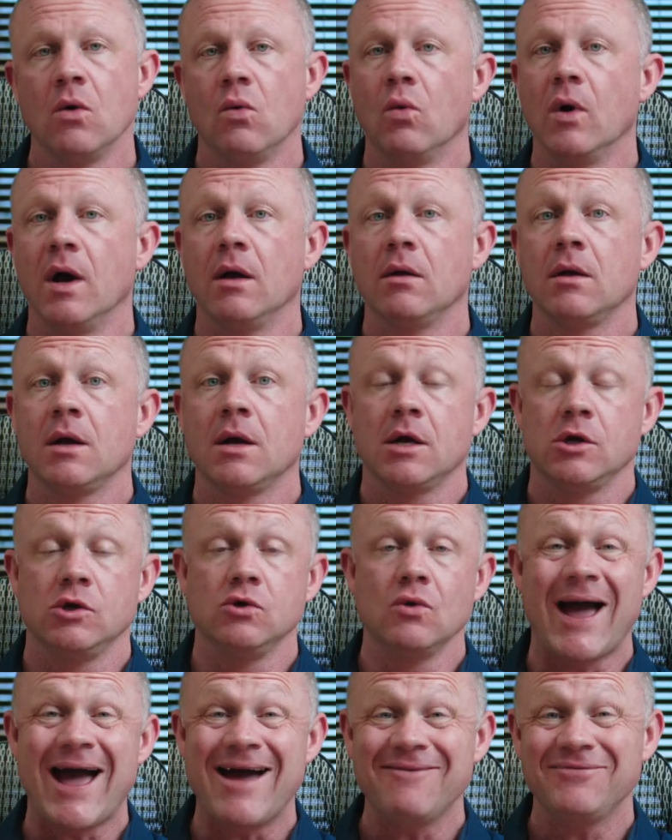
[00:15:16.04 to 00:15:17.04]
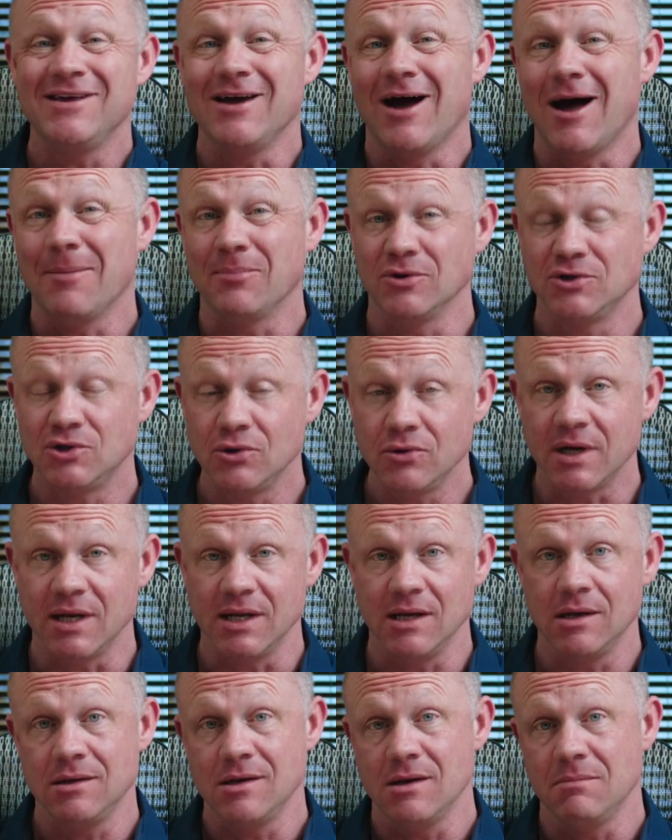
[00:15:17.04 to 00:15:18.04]
Well, you have the
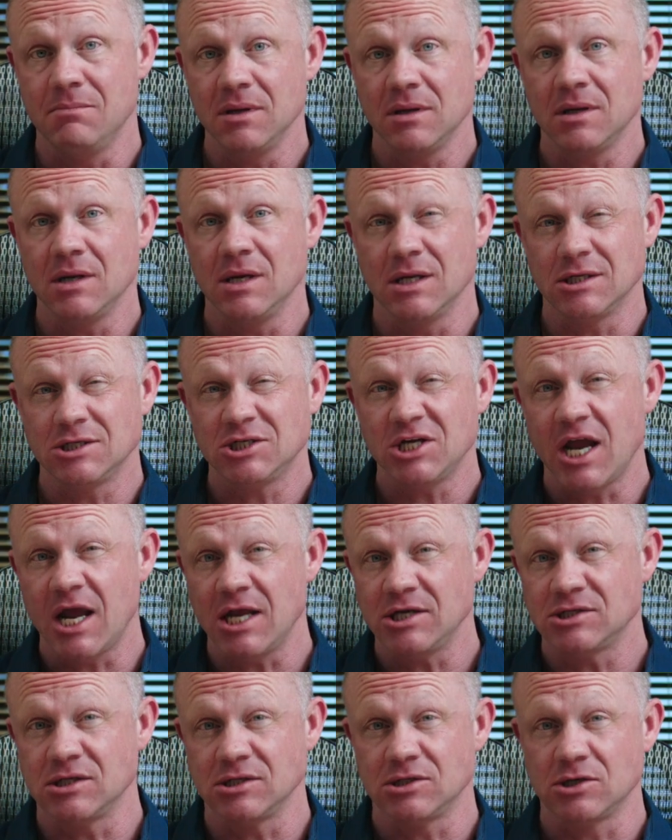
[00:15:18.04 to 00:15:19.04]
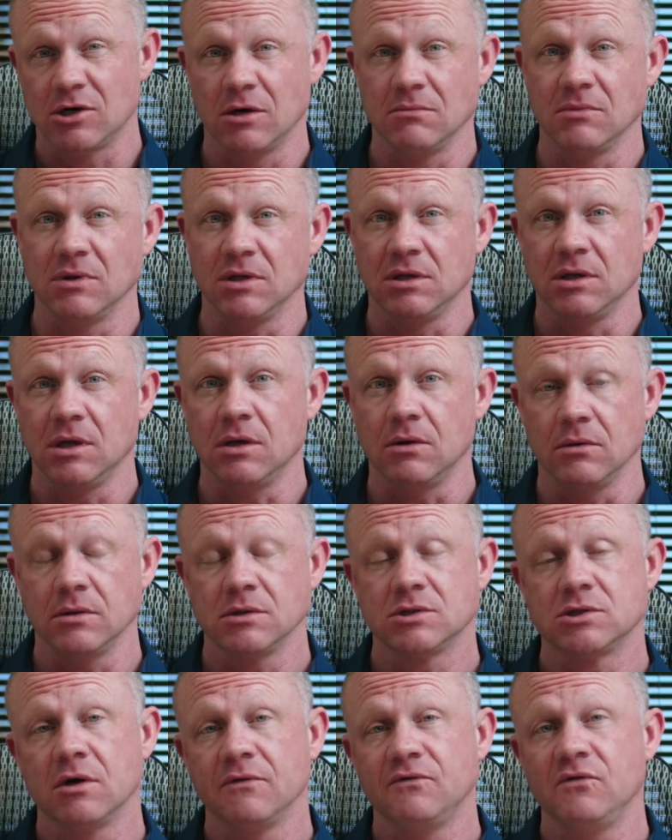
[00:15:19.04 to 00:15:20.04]
opportunity and the ability to change the term of the loan.
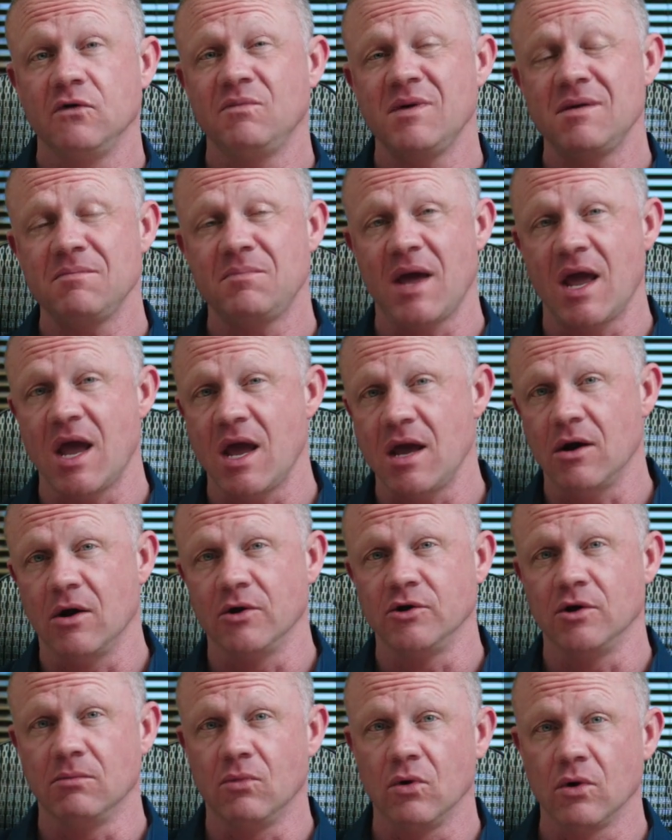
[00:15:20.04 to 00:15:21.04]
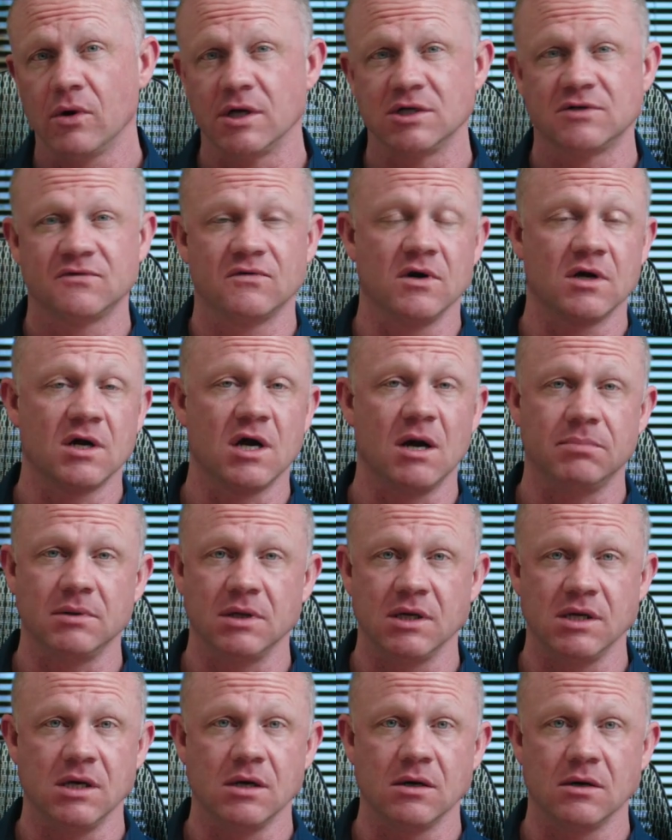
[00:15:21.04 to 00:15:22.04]
So if you've been paying on your mortgage for a
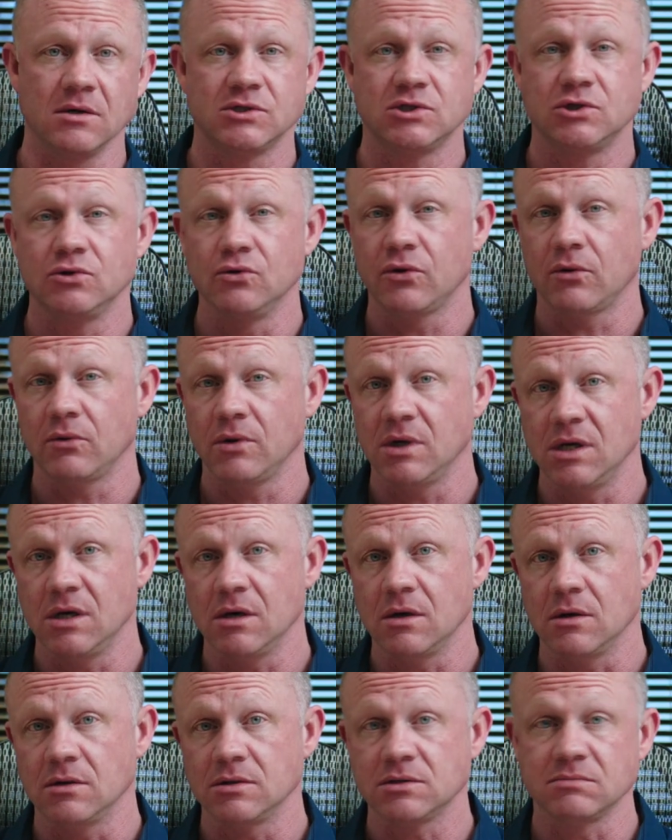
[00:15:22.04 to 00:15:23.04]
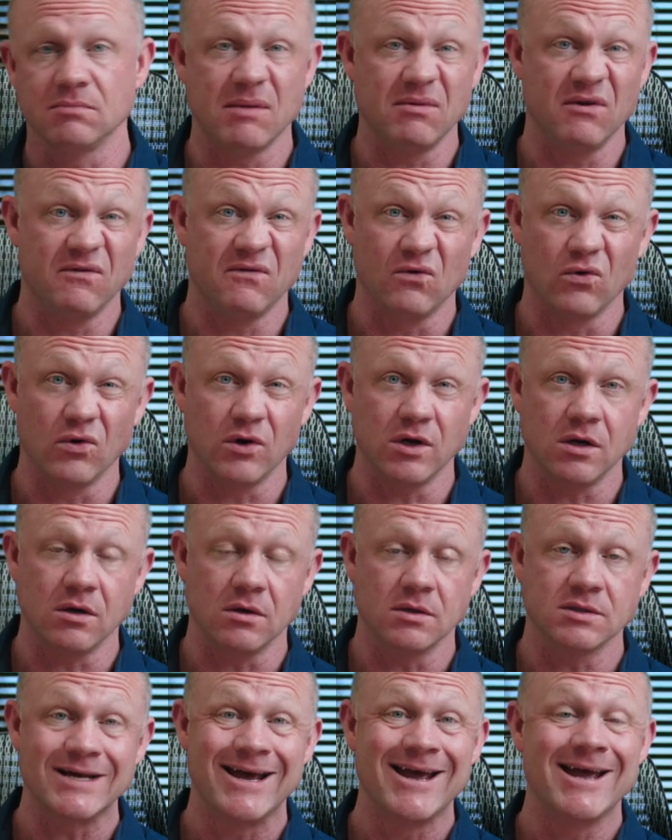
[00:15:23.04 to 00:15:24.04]
couple of years, 2-3 years, maybe 4
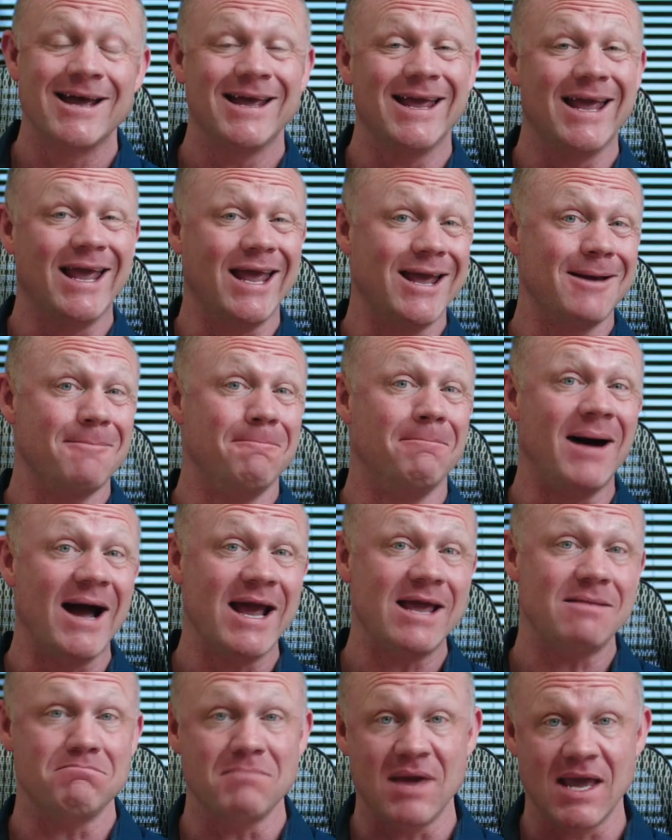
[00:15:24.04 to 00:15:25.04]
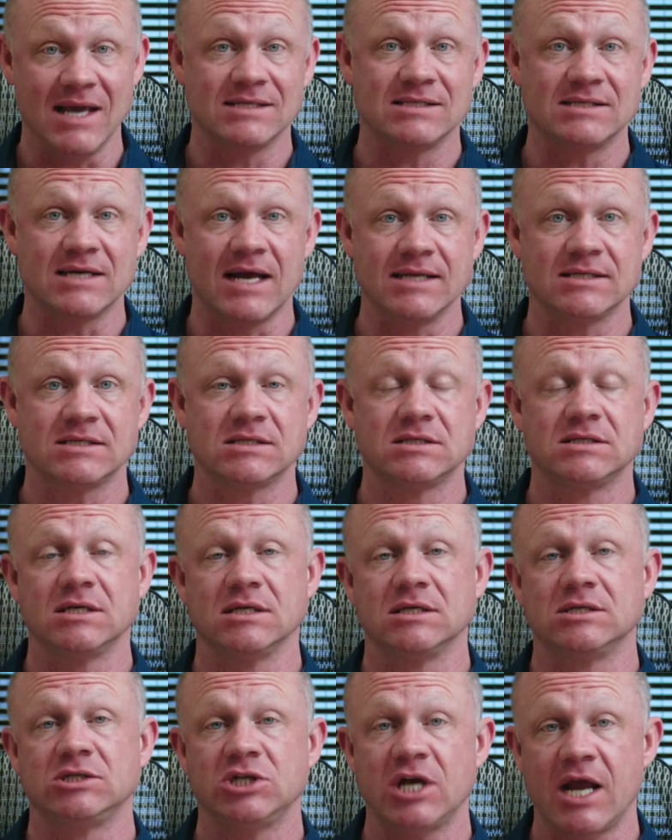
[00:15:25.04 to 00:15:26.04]
years, it might make sense
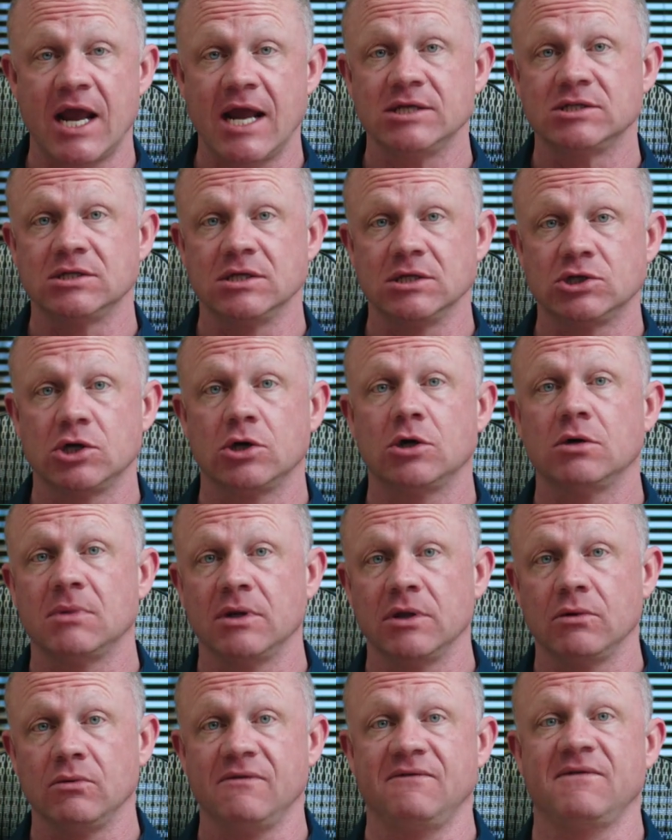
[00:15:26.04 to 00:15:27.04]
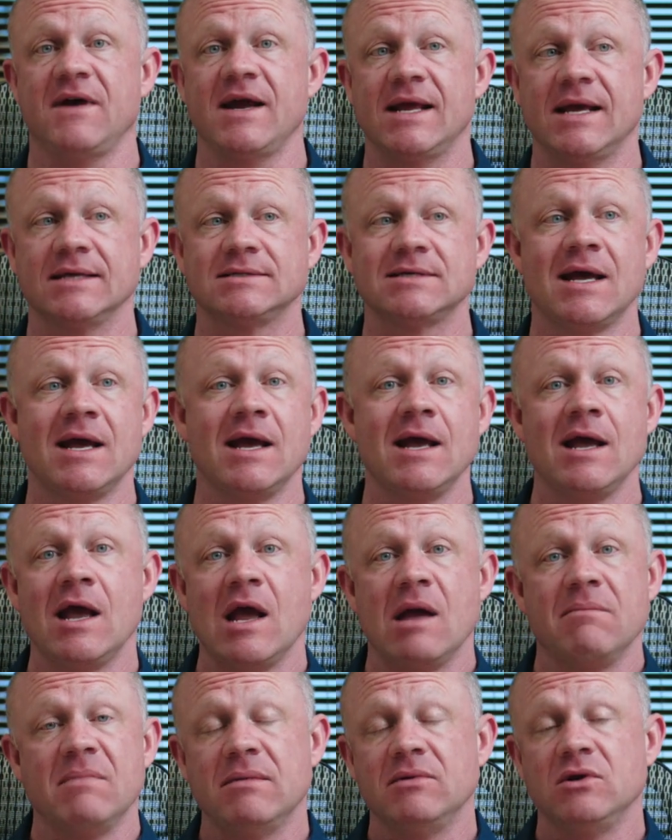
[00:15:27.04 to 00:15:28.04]
to change the term on the refinance,
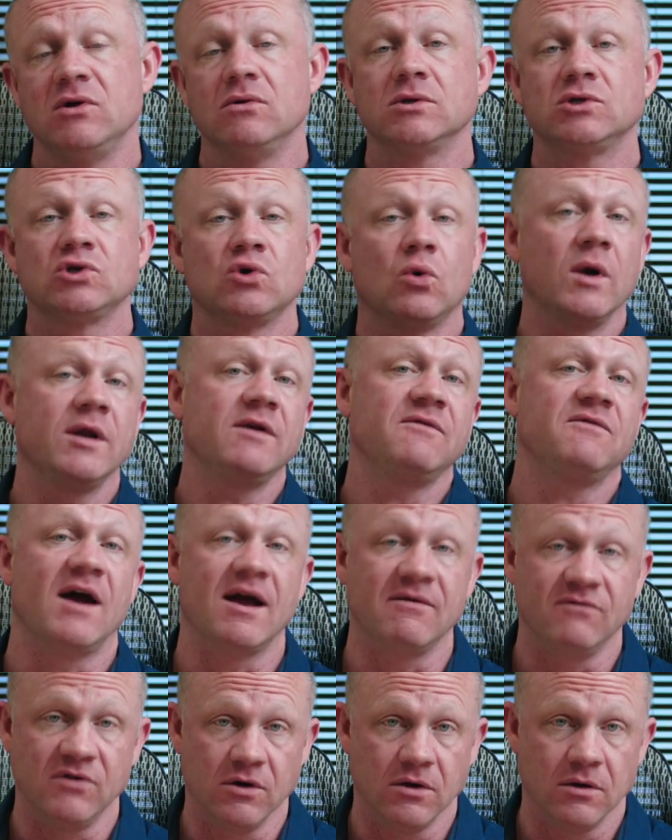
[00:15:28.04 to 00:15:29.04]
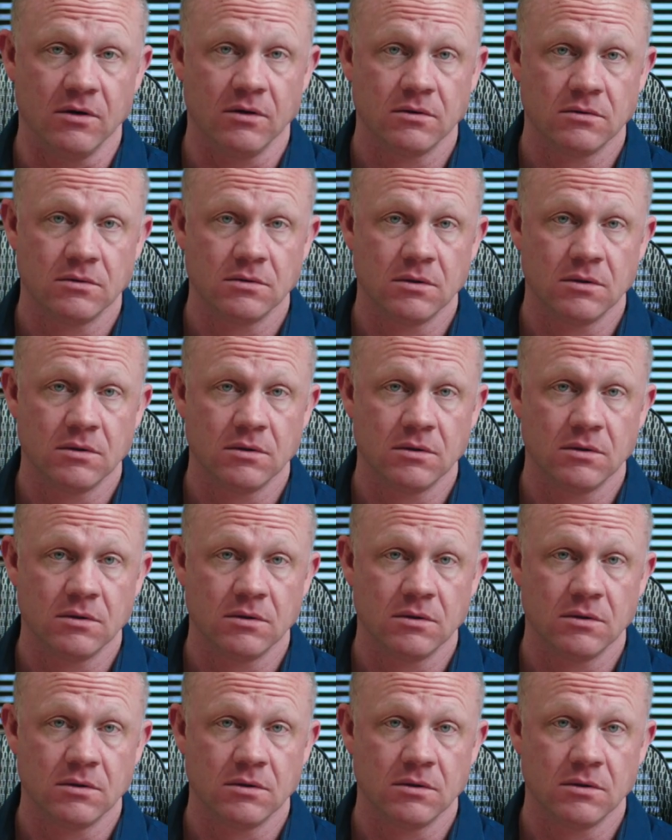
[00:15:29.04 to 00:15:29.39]
maybe do a 25-year